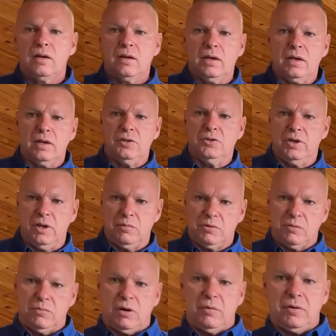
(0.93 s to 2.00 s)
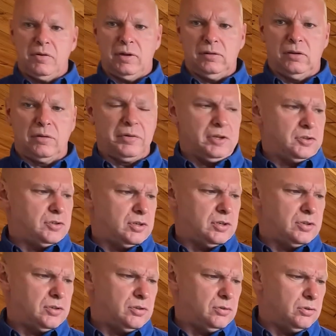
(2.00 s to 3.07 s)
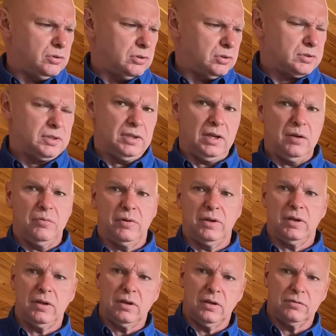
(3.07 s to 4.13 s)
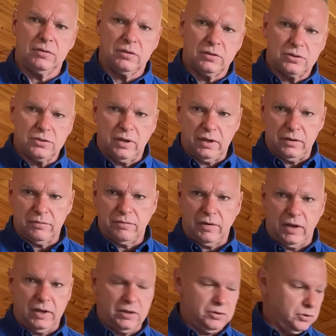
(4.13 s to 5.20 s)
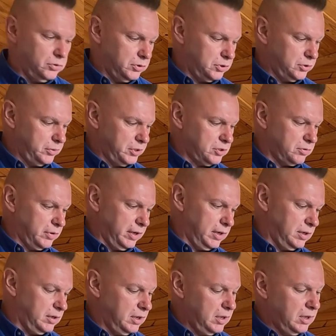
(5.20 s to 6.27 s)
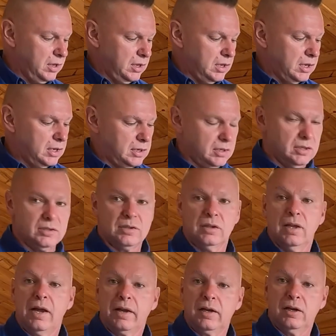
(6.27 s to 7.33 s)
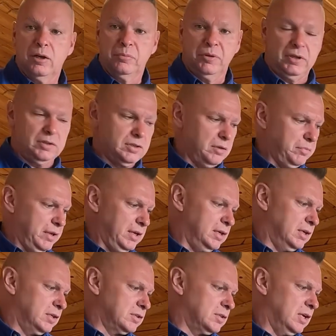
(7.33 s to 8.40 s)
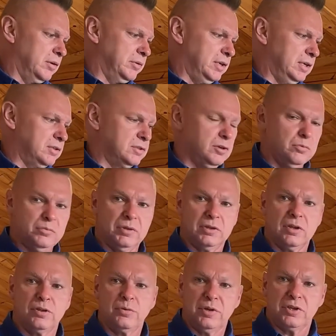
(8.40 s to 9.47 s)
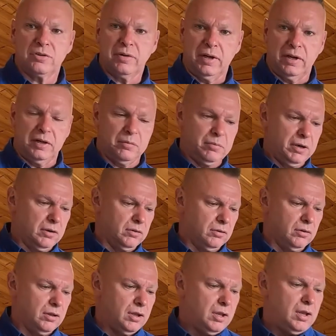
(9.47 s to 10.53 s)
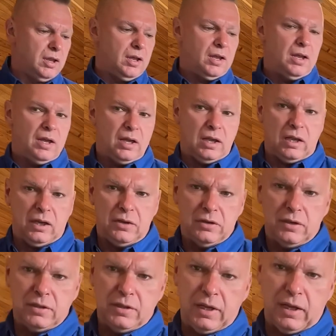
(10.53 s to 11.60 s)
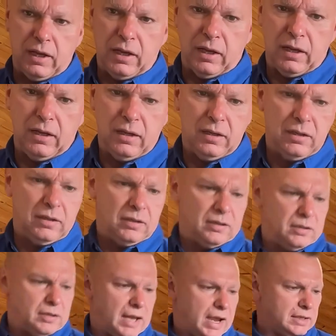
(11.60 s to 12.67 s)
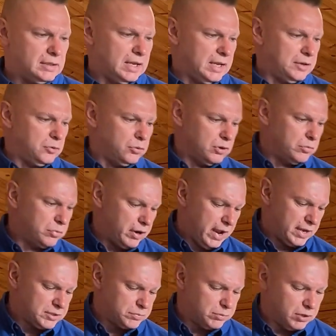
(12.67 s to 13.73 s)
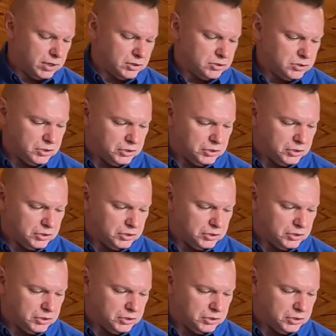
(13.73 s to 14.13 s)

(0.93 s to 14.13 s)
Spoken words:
Hey James at Barbourcreek Long Engineering School. Today we're going to cover trying to find your twist rate because a lot of companies that make guns nowadays don't put the twist rate on the barrel. And you're going to take a nylon or a brass brush